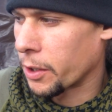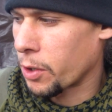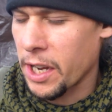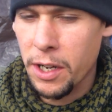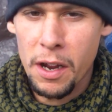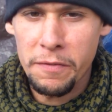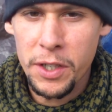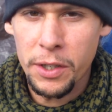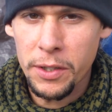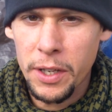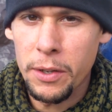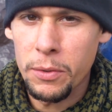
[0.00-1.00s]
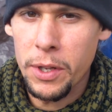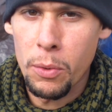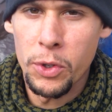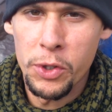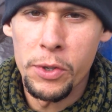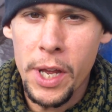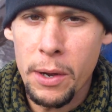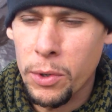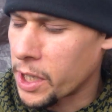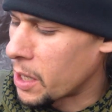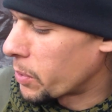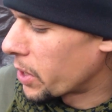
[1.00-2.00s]
great enough that we'll do that.
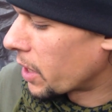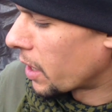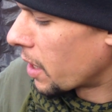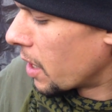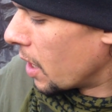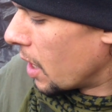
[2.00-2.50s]
We'll keep it here.